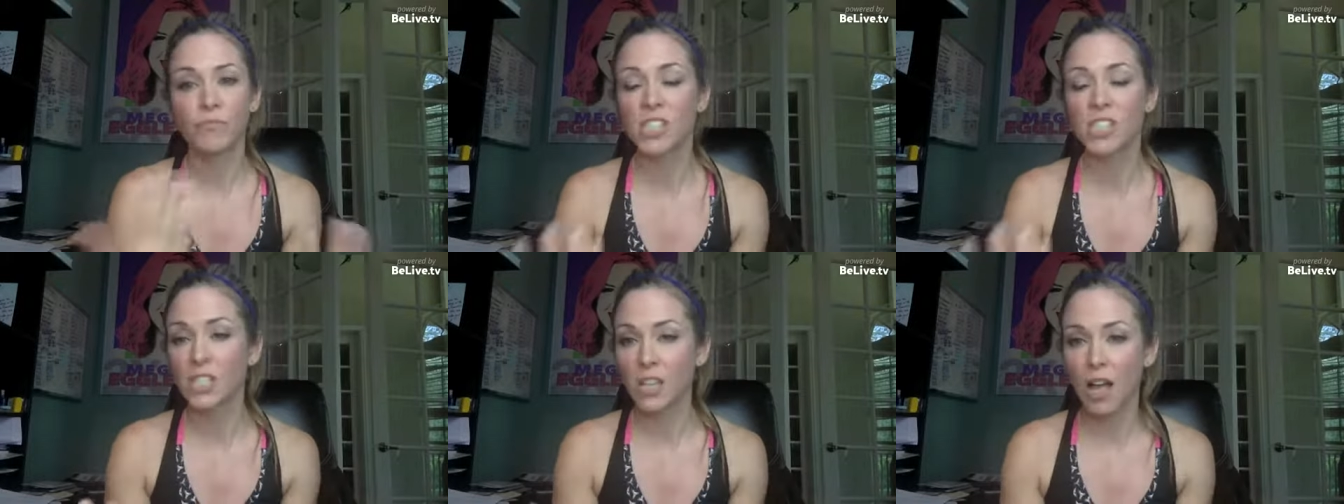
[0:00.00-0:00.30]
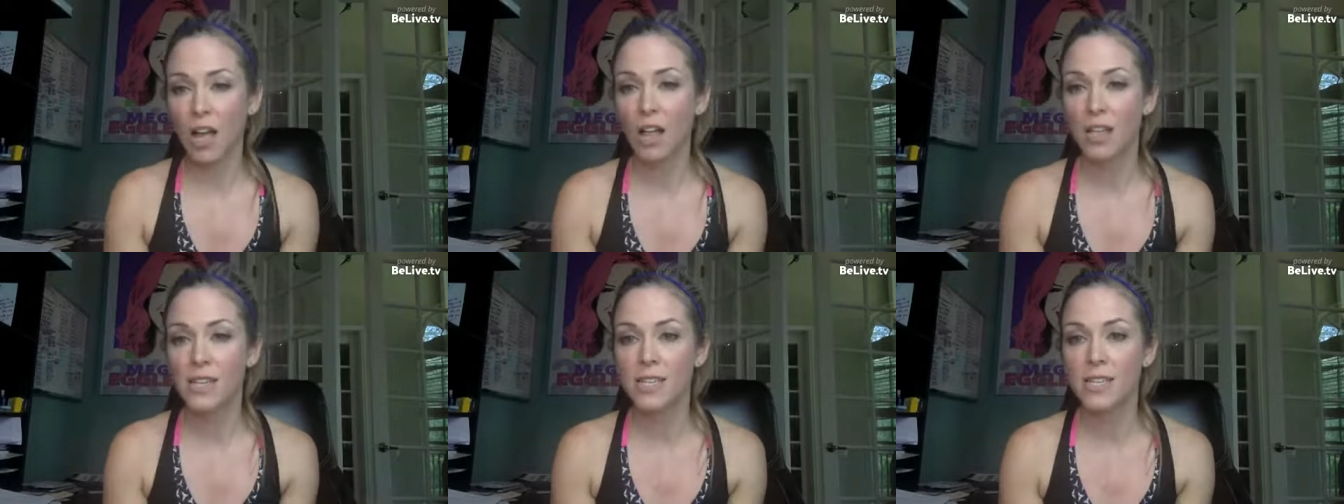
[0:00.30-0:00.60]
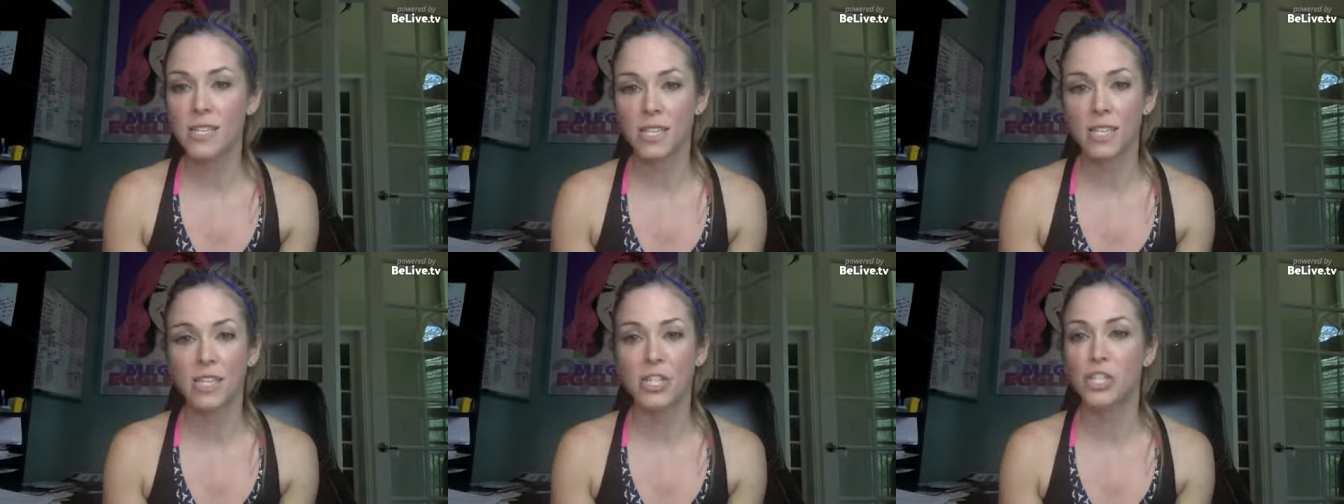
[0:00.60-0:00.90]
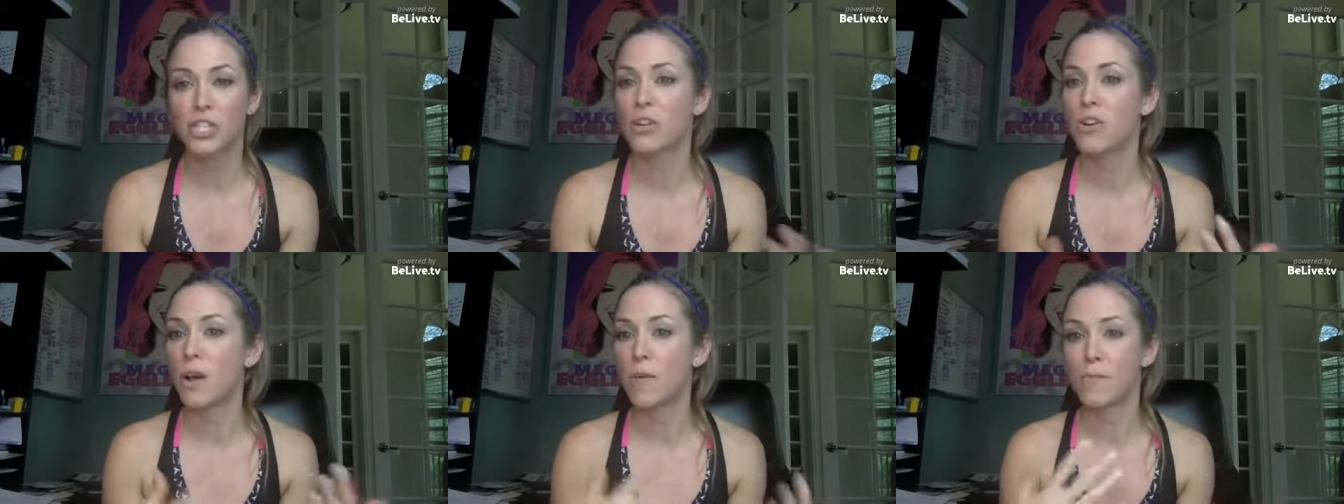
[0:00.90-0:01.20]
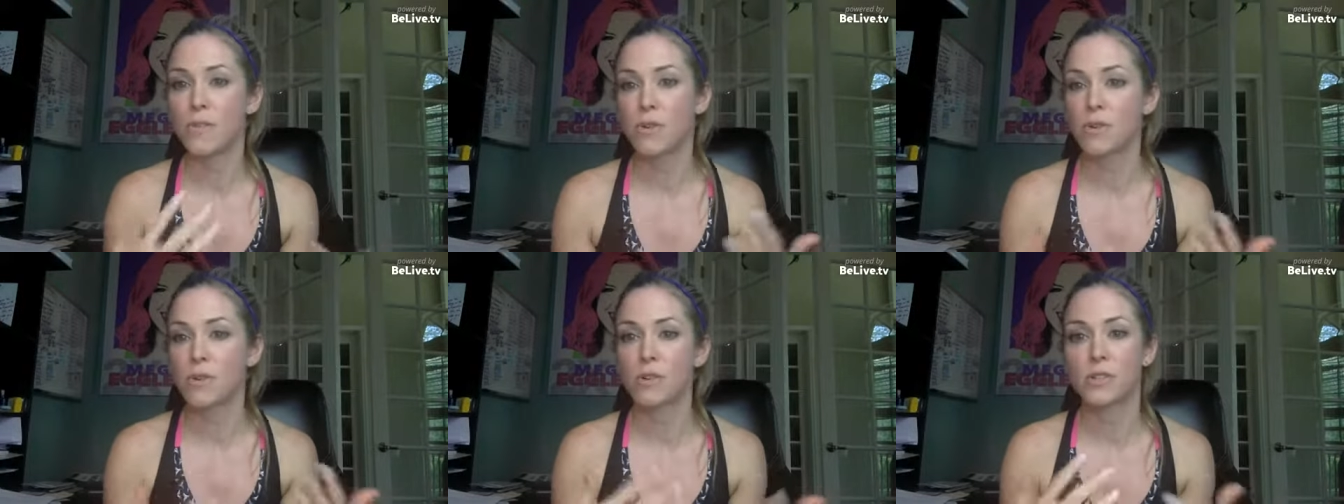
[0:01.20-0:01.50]
solid to hit your
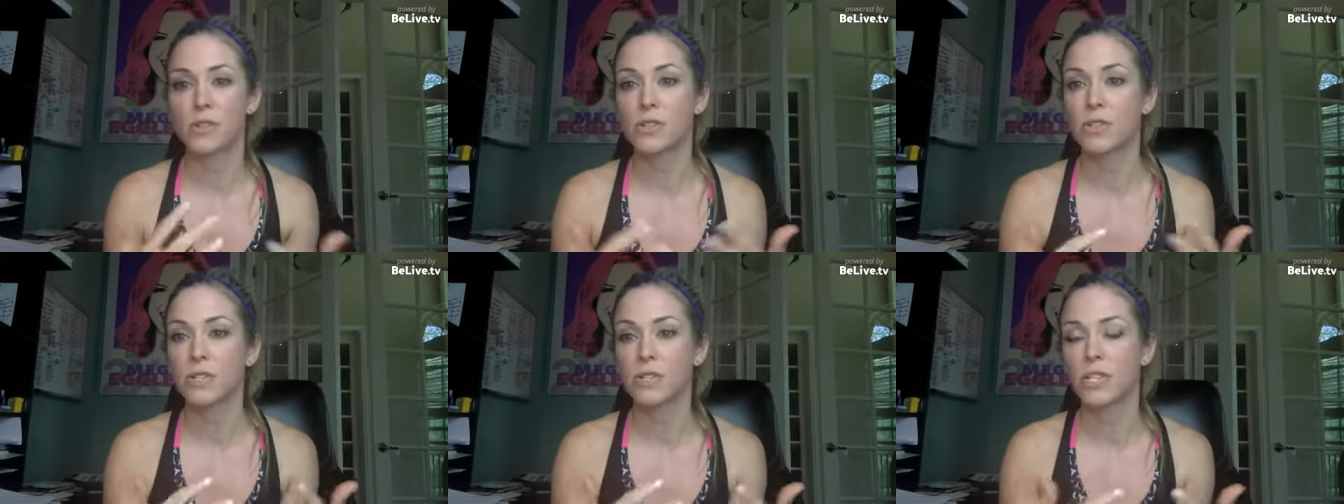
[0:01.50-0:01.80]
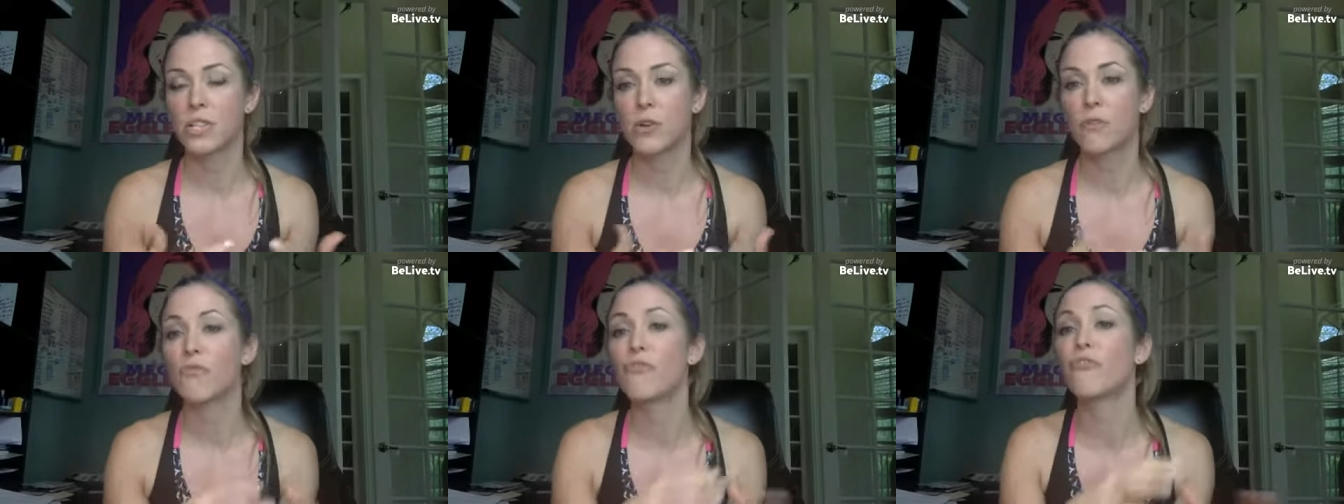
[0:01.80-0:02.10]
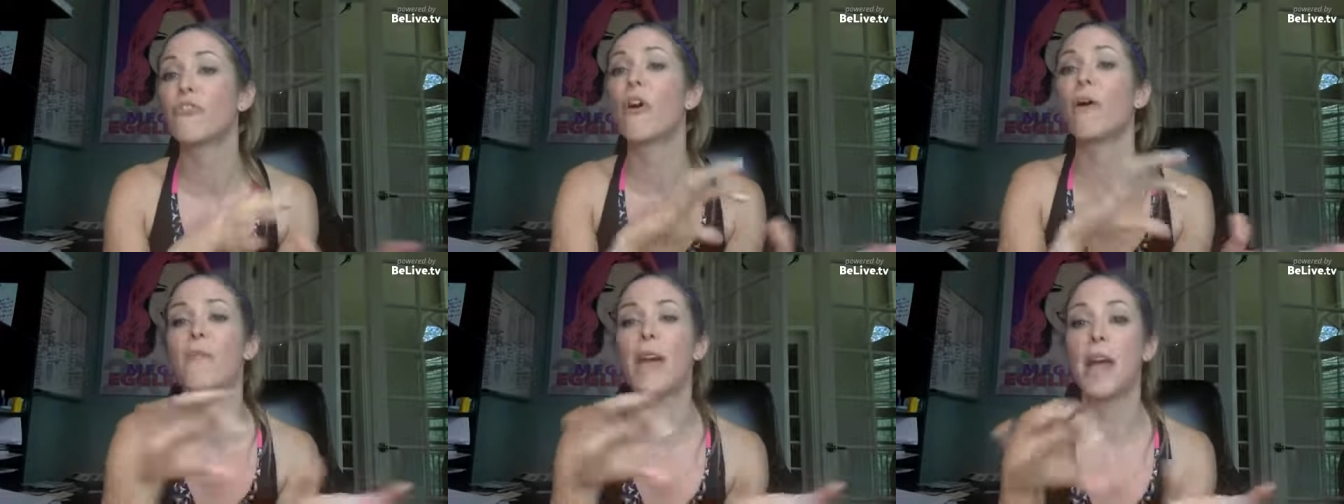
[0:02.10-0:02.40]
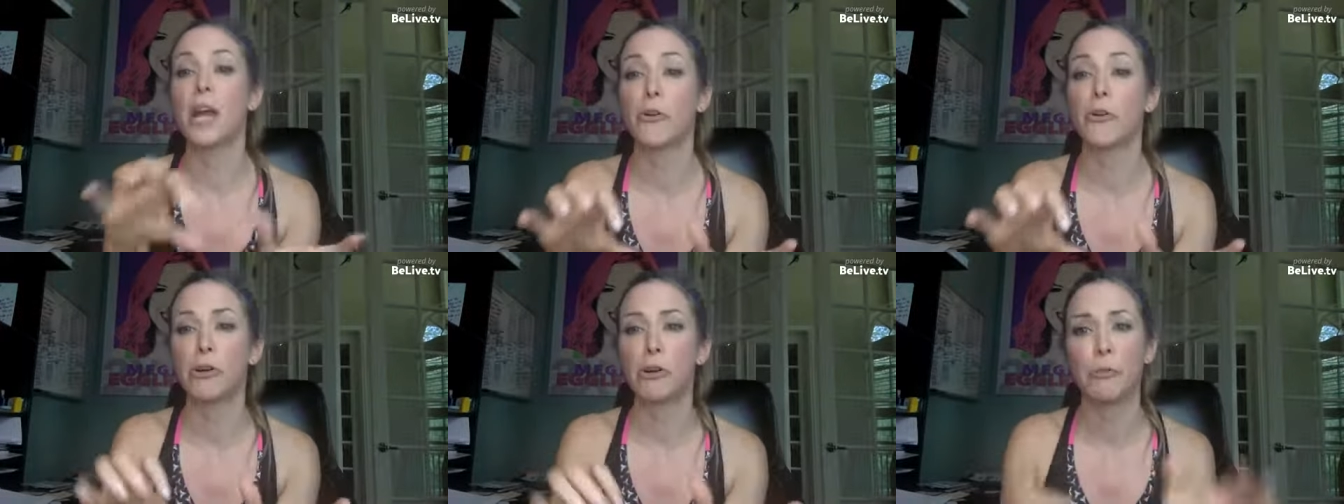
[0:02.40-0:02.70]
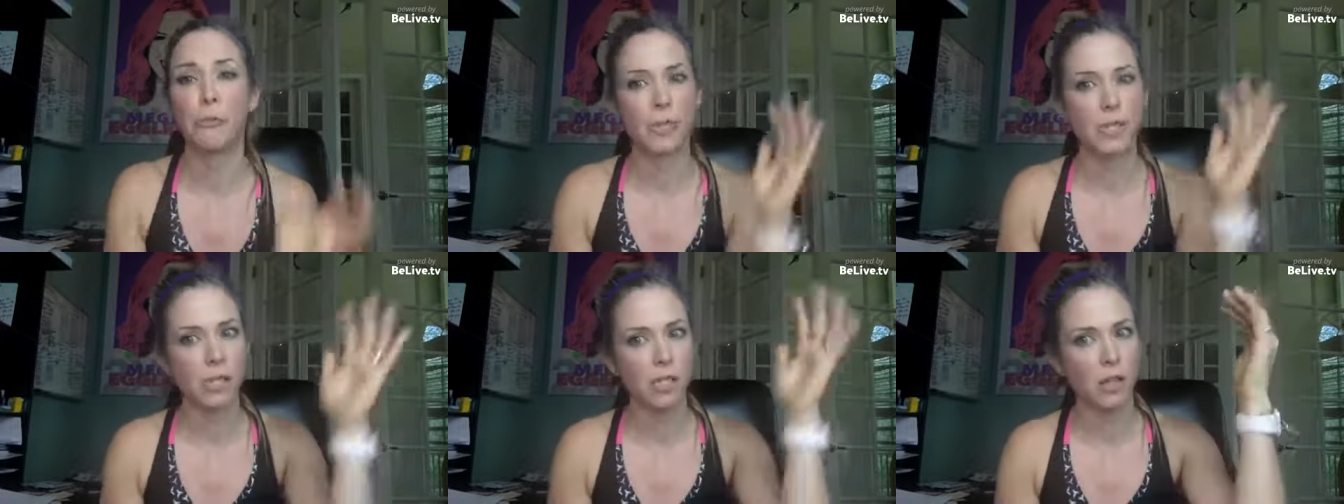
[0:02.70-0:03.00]
numbers you know from that
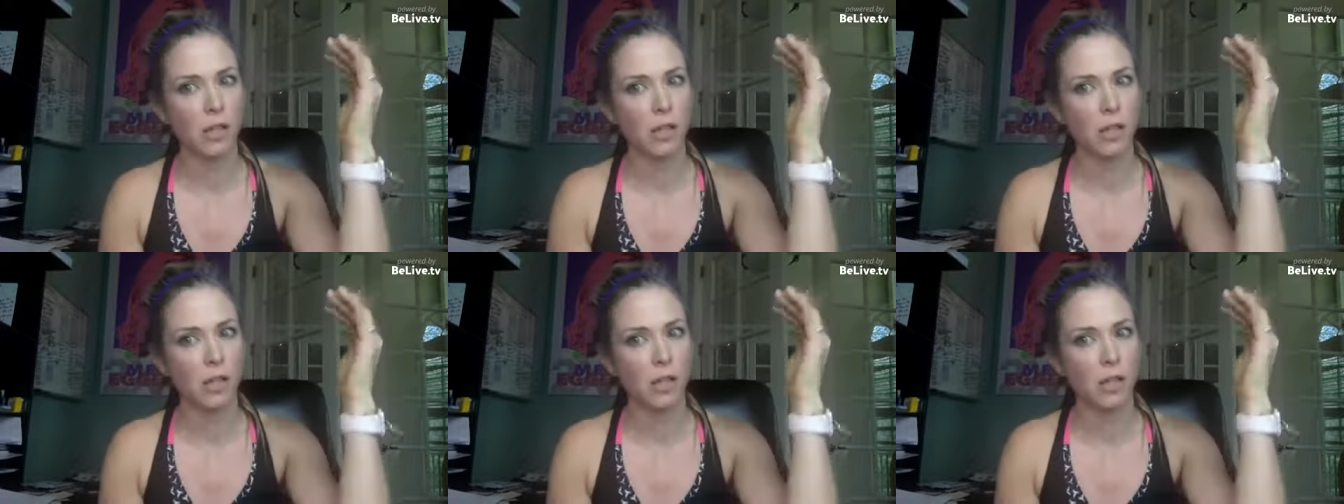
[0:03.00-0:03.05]
group but still